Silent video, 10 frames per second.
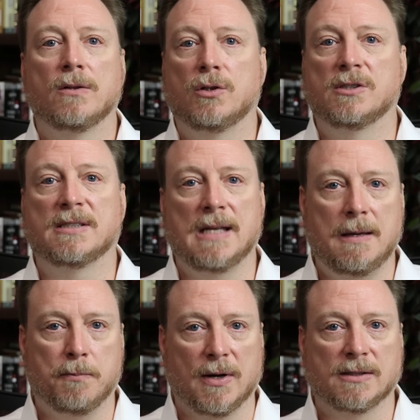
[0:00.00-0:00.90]
to
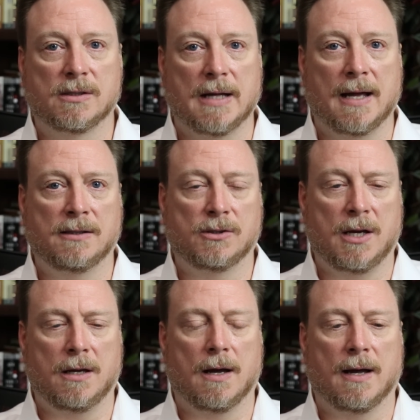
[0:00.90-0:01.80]
see Prince
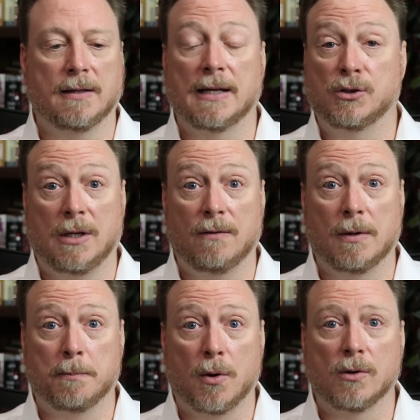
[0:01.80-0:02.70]
Najib
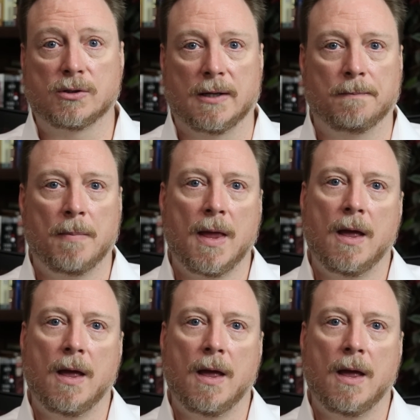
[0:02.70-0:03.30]
in person.